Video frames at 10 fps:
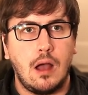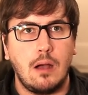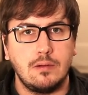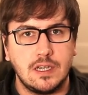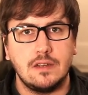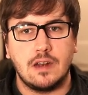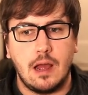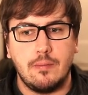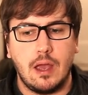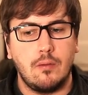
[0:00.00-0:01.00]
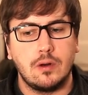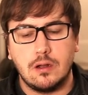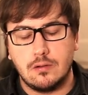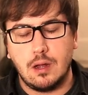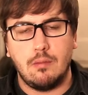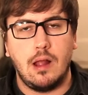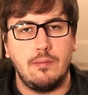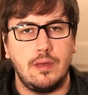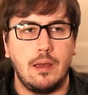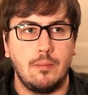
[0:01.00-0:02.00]
I would say it's an IPA. I wouldn't go double
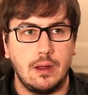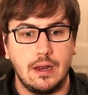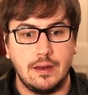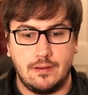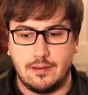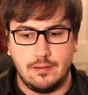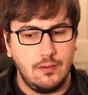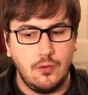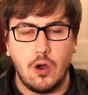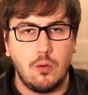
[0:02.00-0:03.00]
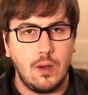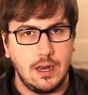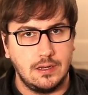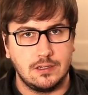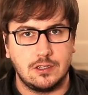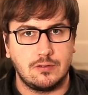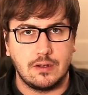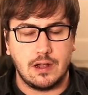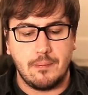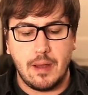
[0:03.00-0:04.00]
IPA, but no way does this
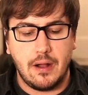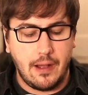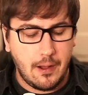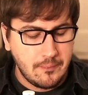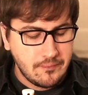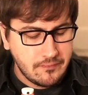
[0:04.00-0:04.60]
drink like a pale ale.